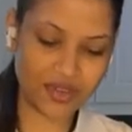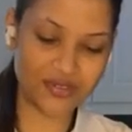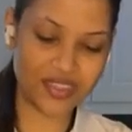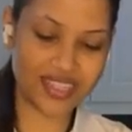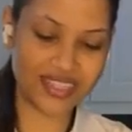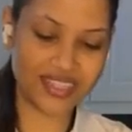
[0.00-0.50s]
of
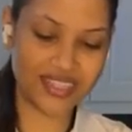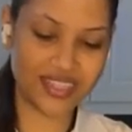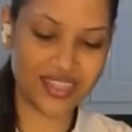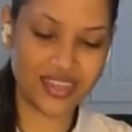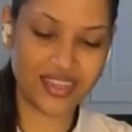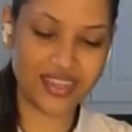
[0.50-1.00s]
this
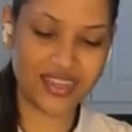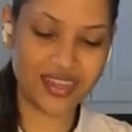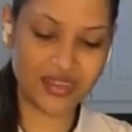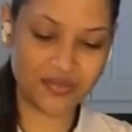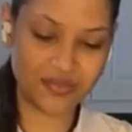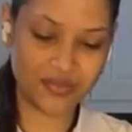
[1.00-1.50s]

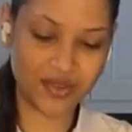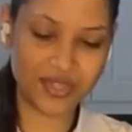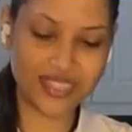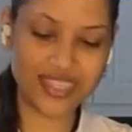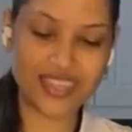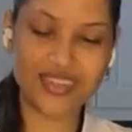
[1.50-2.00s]

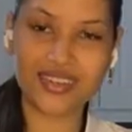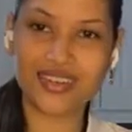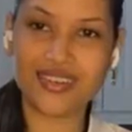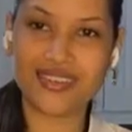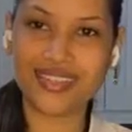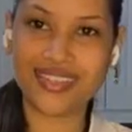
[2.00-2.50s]

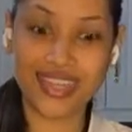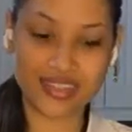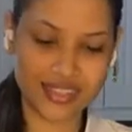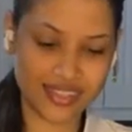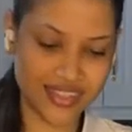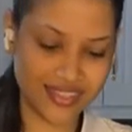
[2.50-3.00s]
Ortega
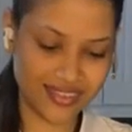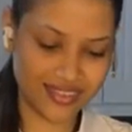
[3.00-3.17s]
salsa.